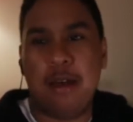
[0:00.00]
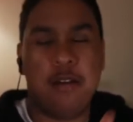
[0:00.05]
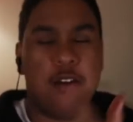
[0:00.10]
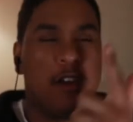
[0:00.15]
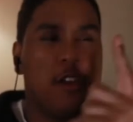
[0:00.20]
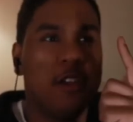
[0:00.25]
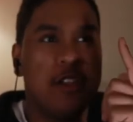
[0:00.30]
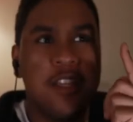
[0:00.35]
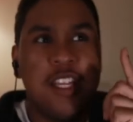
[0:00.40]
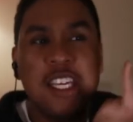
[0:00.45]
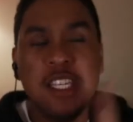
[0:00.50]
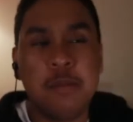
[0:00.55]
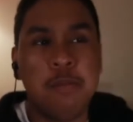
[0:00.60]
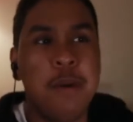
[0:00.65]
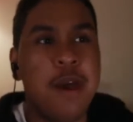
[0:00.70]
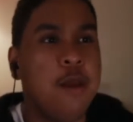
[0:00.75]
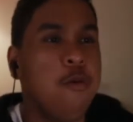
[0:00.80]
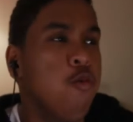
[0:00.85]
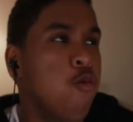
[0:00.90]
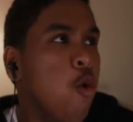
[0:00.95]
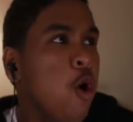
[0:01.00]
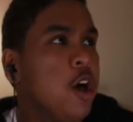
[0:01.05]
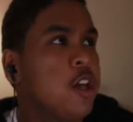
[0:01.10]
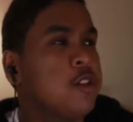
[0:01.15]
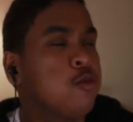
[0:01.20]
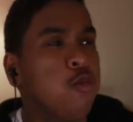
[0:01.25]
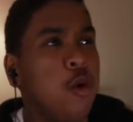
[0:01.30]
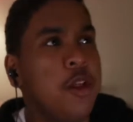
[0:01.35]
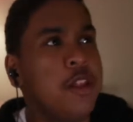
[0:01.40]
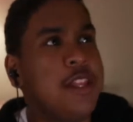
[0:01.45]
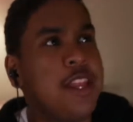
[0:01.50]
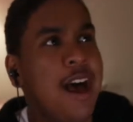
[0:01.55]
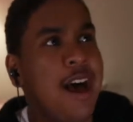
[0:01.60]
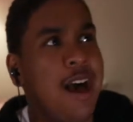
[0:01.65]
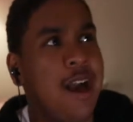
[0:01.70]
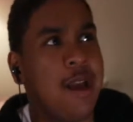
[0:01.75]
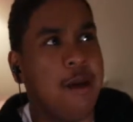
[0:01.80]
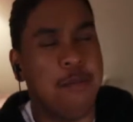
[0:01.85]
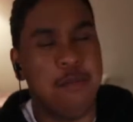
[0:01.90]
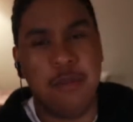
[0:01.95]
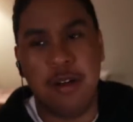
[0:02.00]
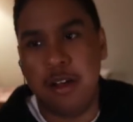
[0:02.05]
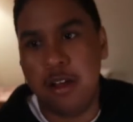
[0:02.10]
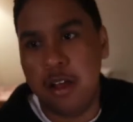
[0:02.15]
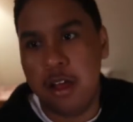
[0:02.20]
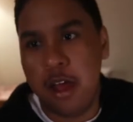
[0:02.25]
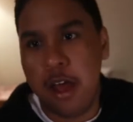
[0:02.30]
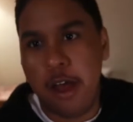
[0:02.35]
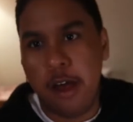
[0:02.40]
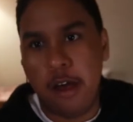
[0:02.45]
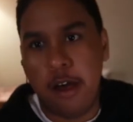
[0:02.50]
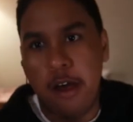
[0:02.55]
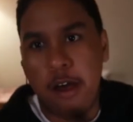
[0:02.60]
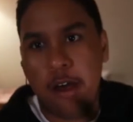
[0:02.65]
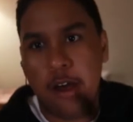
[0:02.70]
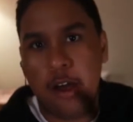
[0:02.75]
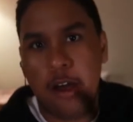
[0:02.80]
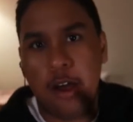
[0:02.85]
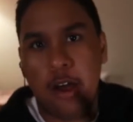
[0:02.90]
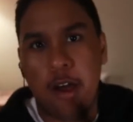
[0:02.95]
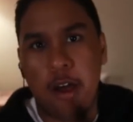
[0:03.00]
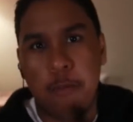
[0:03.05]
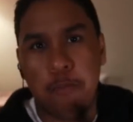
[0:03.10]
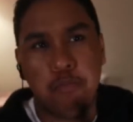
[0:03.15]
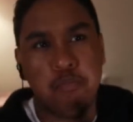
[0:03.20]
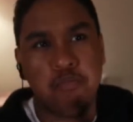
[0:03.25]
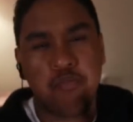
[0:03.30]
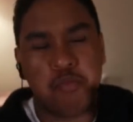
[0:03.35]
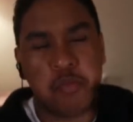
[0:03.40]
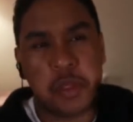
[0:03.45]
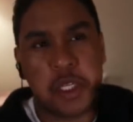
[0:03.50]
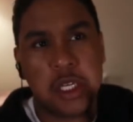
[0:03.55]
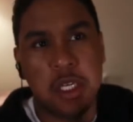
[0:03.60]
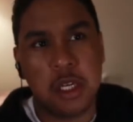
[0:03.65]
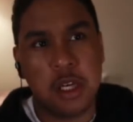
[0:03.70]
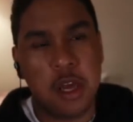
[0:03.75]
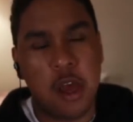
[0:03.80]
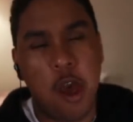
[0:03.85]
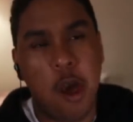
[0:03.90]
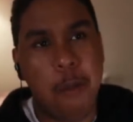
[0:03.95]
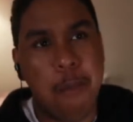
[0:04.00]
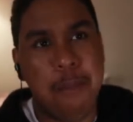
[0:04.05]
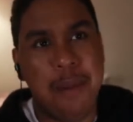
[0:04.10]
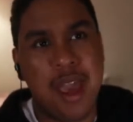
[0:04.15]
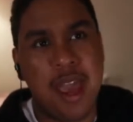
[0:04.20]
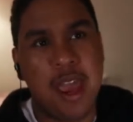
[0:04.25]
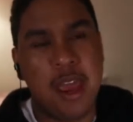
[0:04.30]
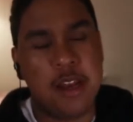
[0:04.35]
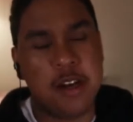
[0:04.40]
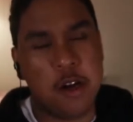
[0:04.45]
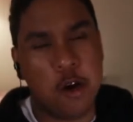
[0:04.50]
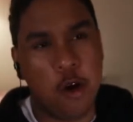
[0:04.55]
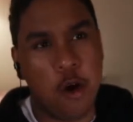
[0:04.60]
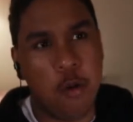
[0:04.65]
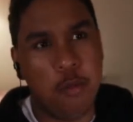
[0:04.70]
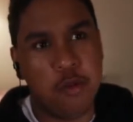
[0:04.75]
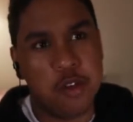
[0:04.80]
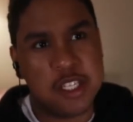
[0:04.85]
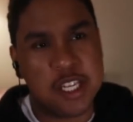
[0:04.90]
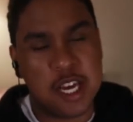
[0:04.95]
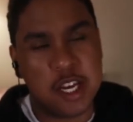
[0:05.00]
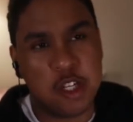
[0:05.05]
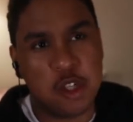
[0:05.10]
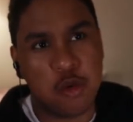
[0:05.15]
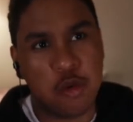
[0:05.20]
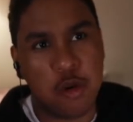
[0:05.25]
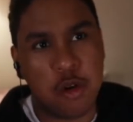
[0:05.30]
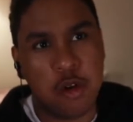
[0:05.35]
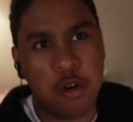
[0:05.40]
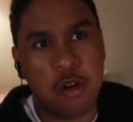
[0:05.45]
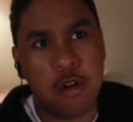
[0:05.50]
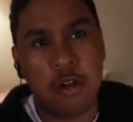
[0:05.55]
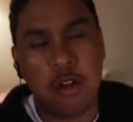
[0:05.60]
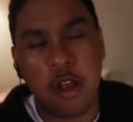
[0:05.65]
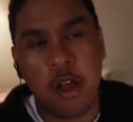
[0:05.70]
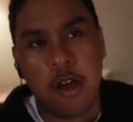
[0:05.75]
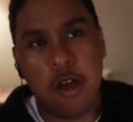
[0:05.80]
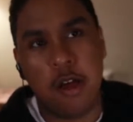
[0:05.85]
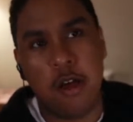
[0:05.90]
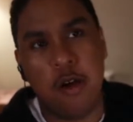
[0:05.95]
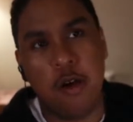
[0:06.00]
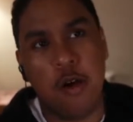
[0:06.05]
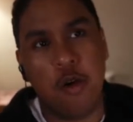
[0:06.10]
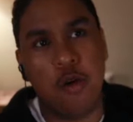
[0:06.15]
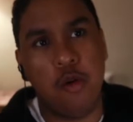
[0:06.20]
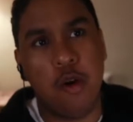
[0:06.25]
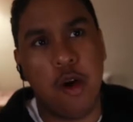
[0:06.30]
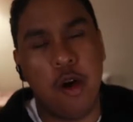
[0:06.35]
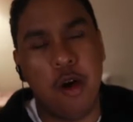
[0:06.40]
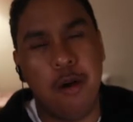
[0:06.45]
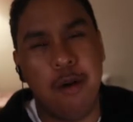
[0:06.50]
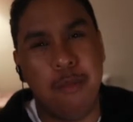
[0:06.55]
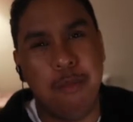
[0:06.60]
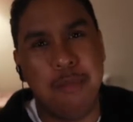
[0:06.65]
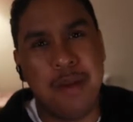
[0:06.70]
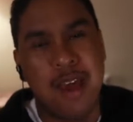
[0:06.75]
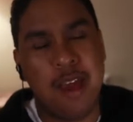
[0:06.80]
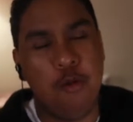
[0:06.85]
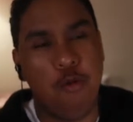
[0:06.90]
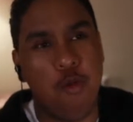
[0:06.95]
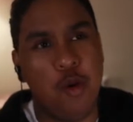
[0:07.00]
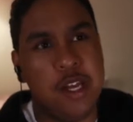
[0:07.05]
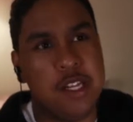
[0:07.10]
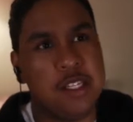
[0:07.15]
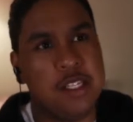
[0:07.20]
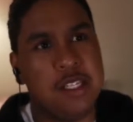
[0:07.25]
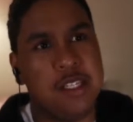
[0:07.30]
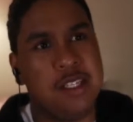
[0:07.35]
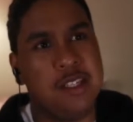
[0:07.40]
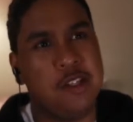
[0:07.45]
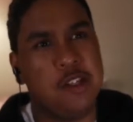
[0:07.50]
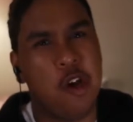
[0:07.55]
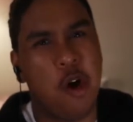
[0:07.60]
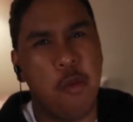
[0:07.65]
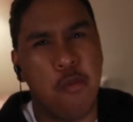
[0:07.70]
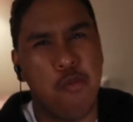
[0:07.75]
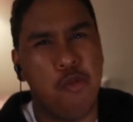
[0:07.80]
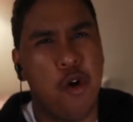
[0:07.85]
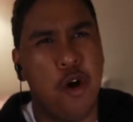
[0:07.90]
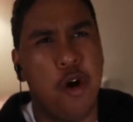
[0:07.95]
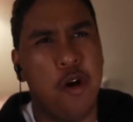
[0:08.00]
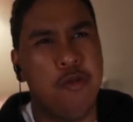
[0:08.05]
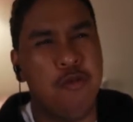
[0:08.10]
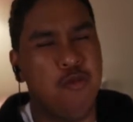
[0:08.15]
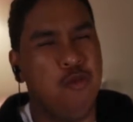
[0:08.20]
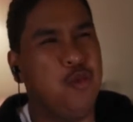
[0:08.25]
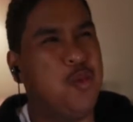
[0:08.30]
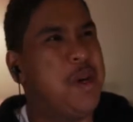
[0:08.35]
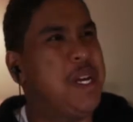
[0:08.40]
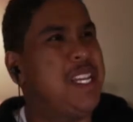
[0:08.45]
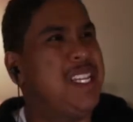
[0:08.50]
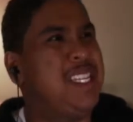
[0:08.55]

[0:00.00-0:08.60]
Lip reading: this man was one time a man homosexual, a man with someone with